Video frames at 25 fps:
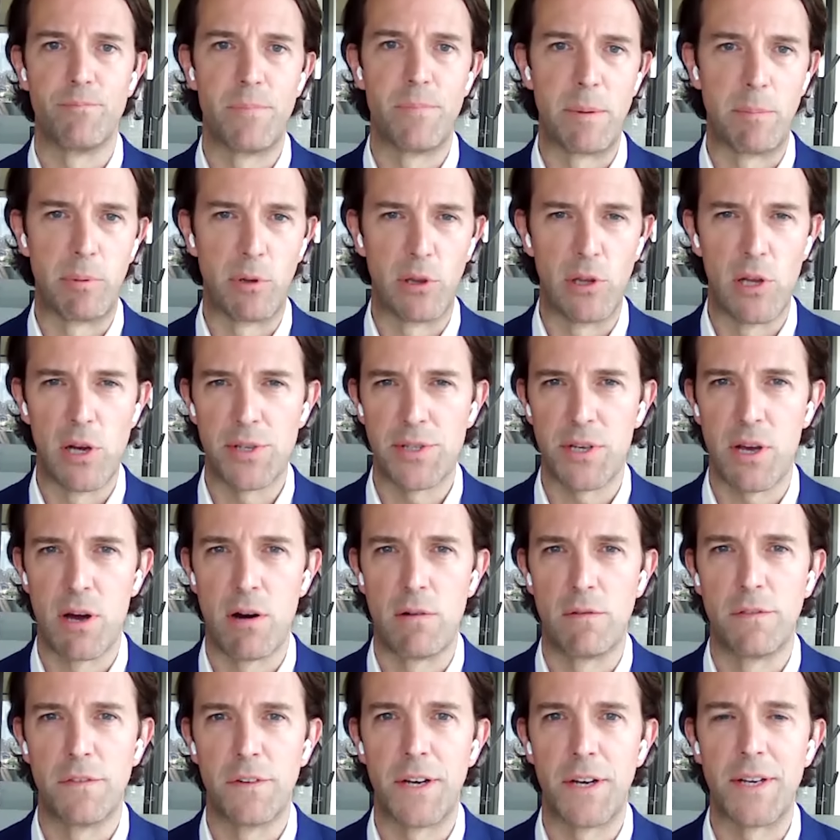people lost
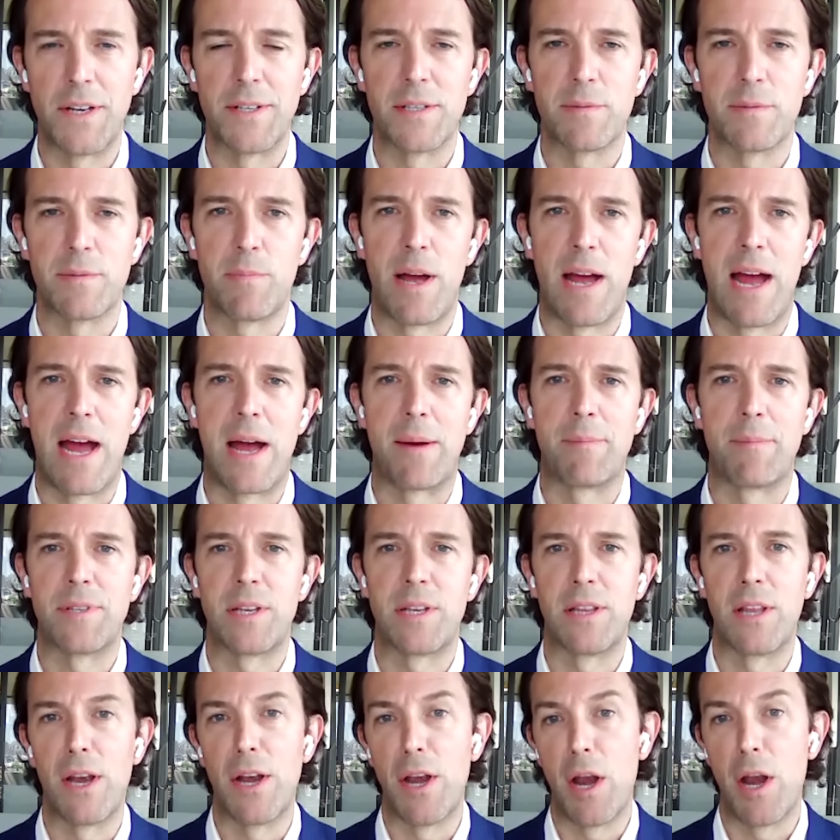confidence perhaps
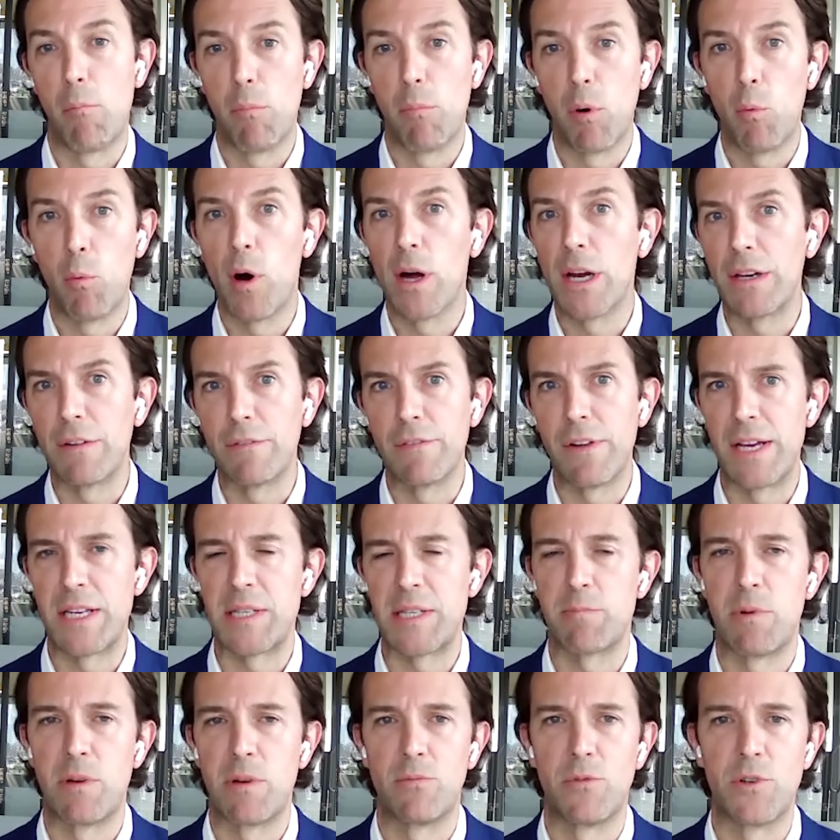in their number one
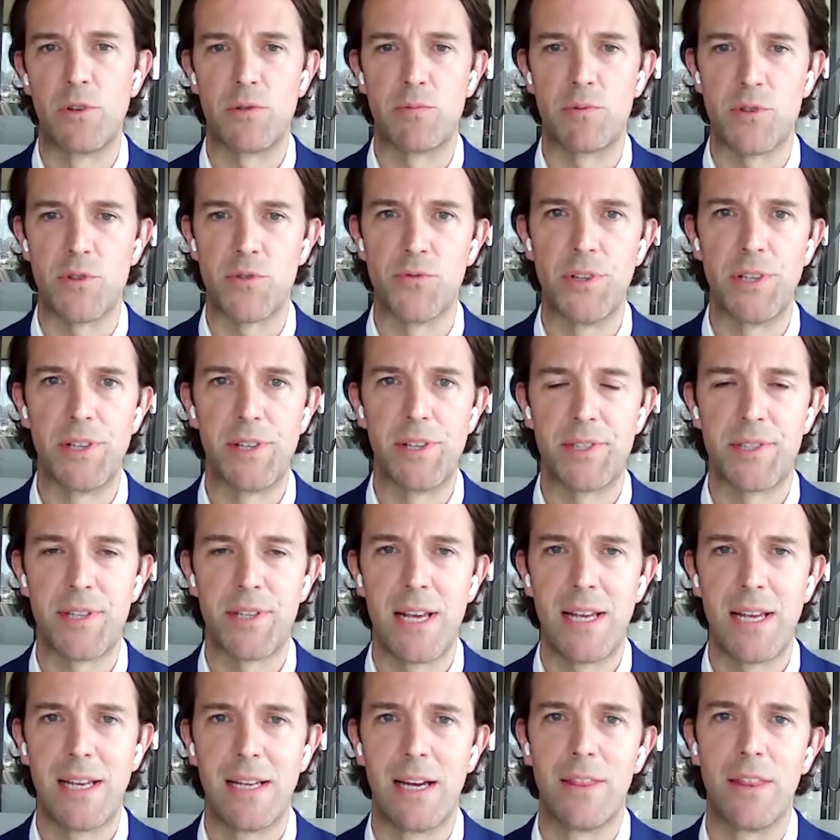investment, which was real
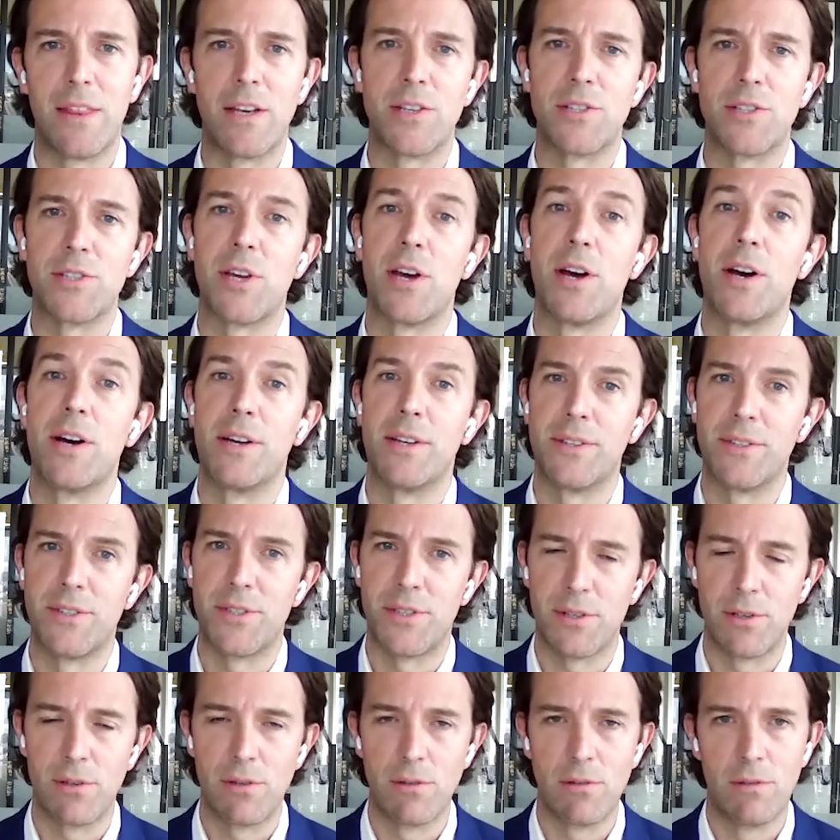estate, and then
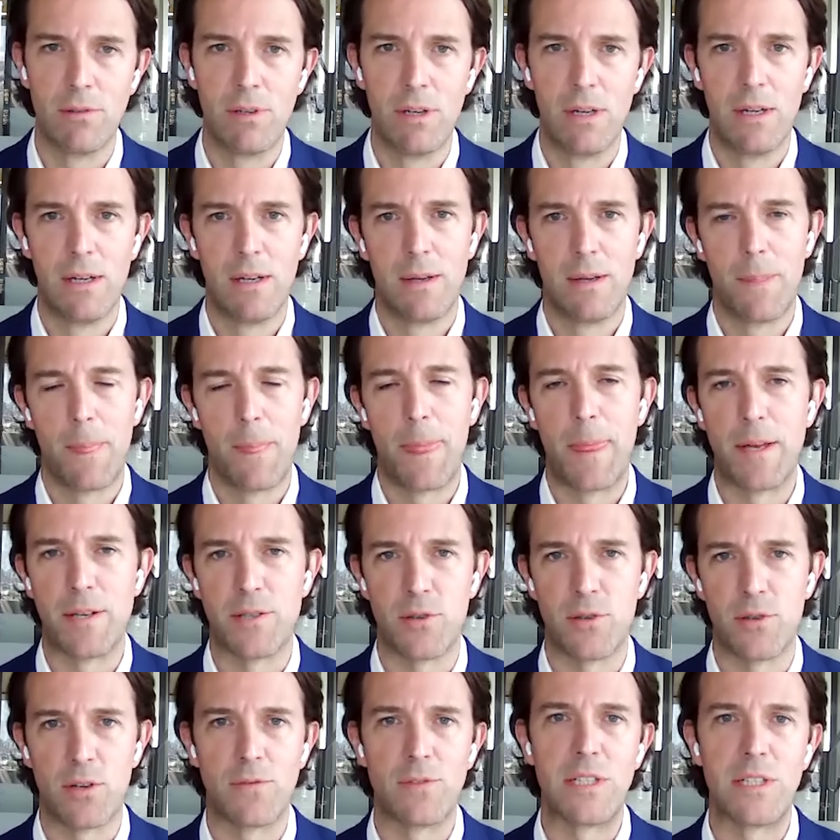turned to
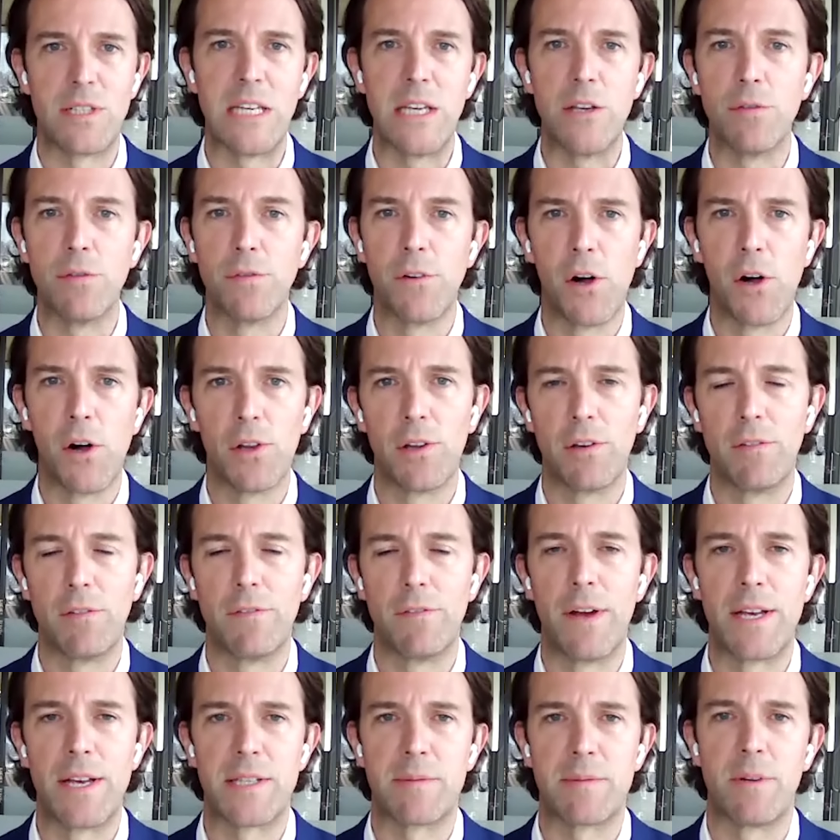their sort of default
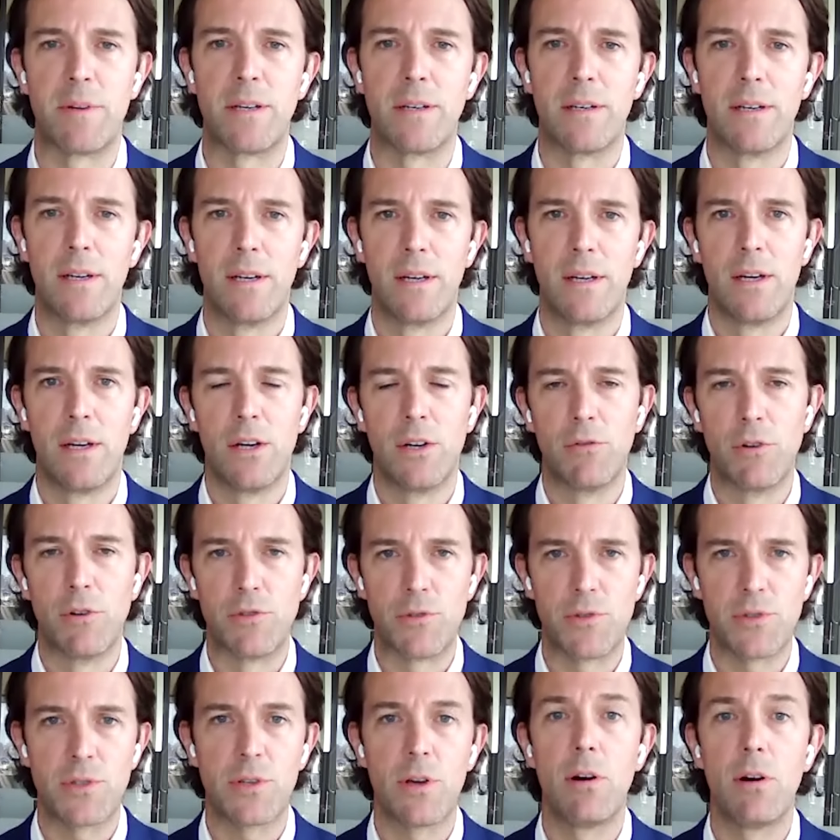investment,
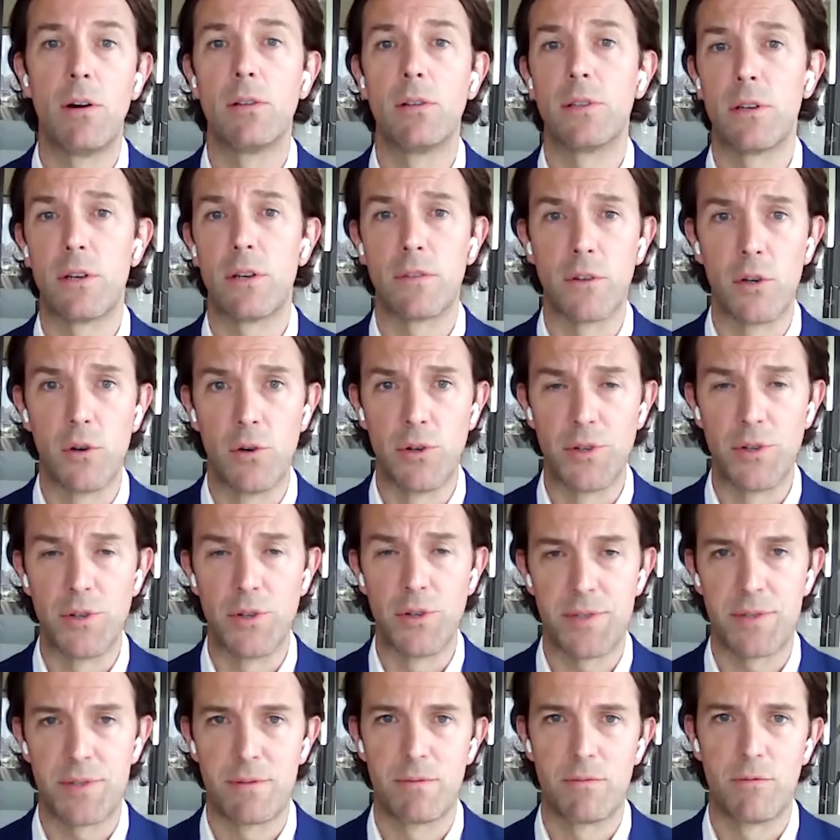which is gold. And of
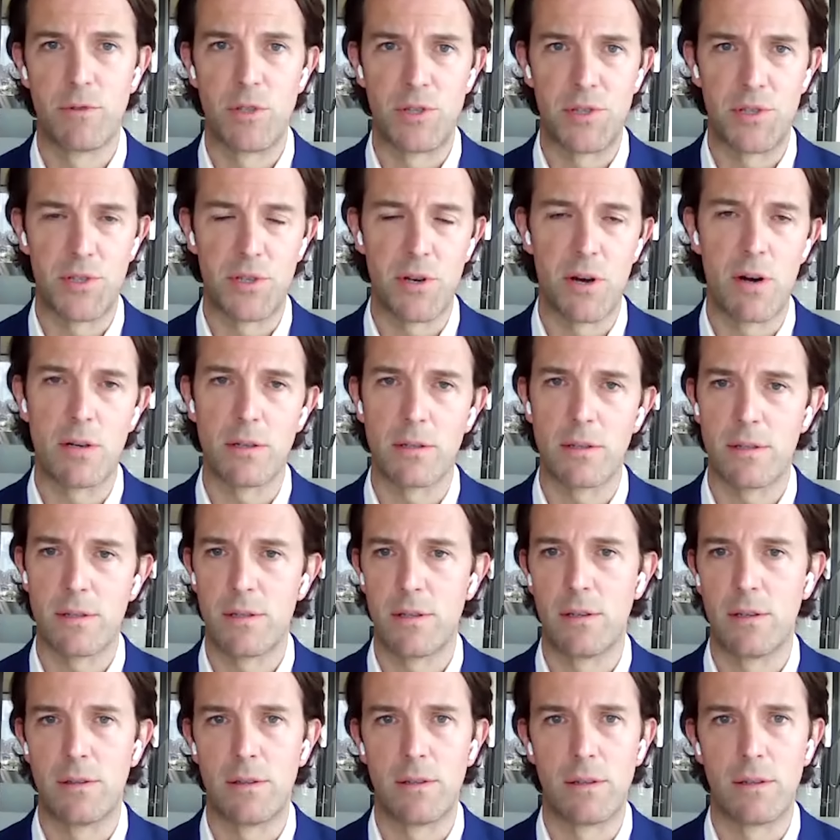course, with stocks, you know,